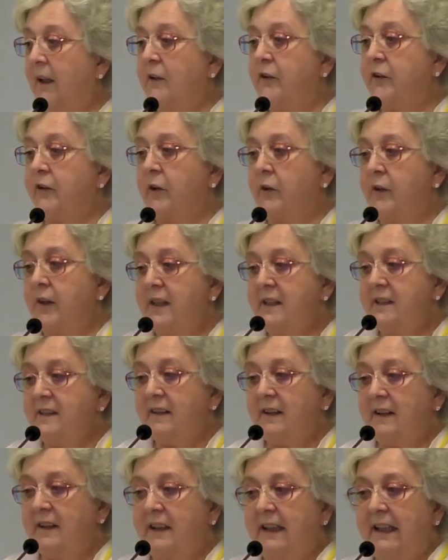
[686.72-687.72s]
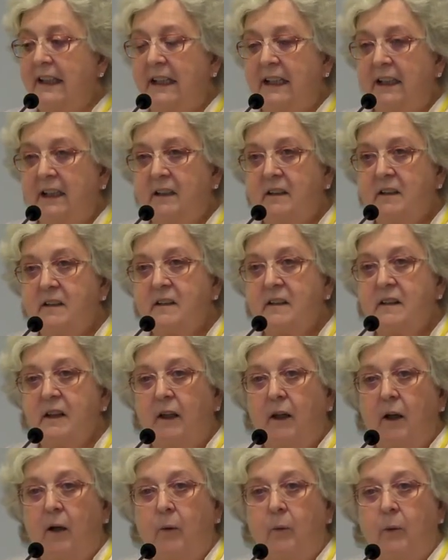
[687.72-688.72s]
So these leagues
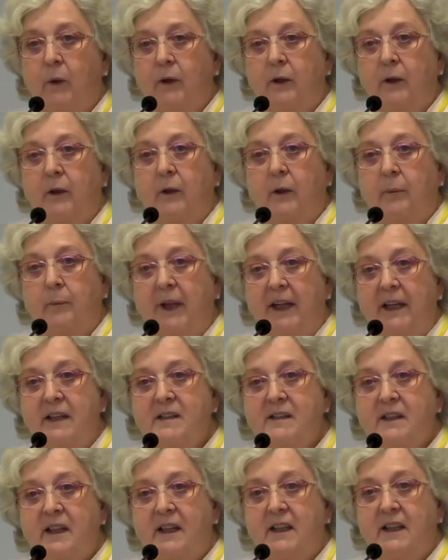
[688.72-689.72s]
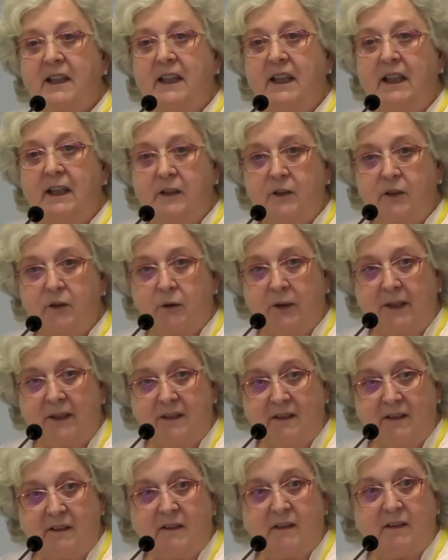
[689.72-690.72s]
were based on the
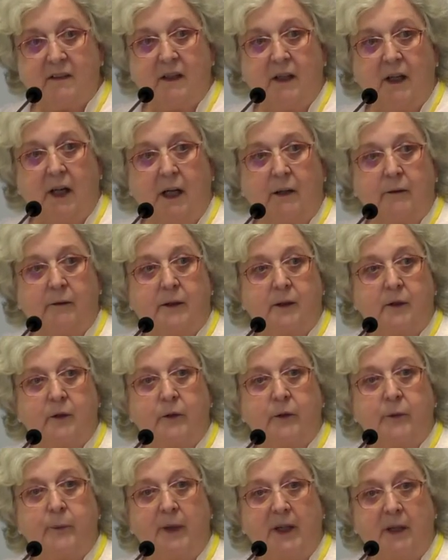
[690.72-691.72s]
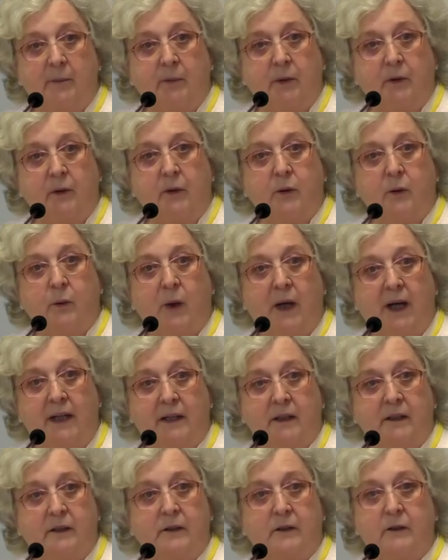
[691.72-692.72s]
interests of those people who
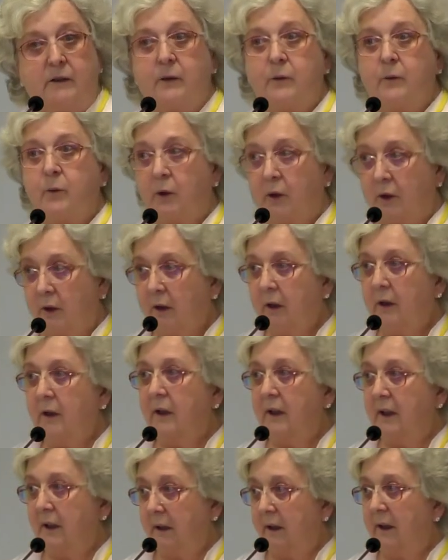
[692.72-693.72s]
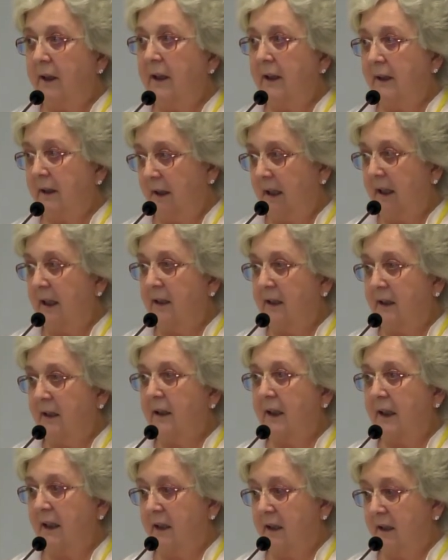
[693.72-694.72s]
wanted to work
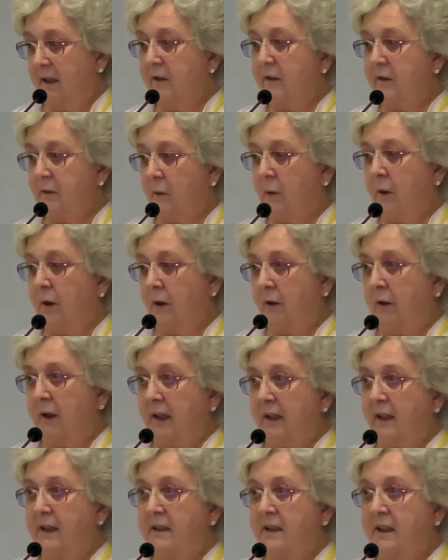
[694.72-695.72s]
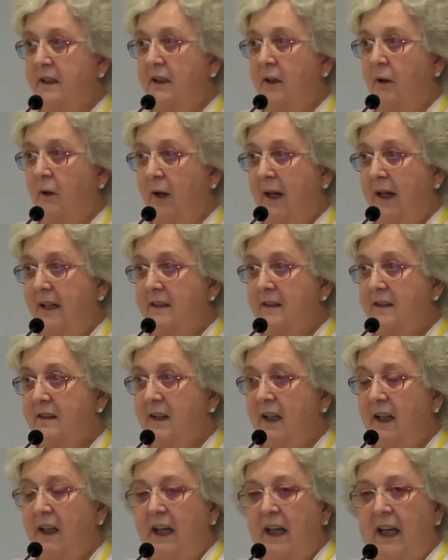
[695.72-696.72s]
in this order, in the
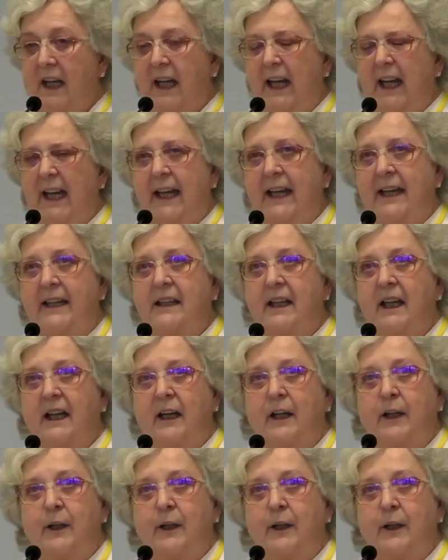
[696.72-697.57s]
TOS. And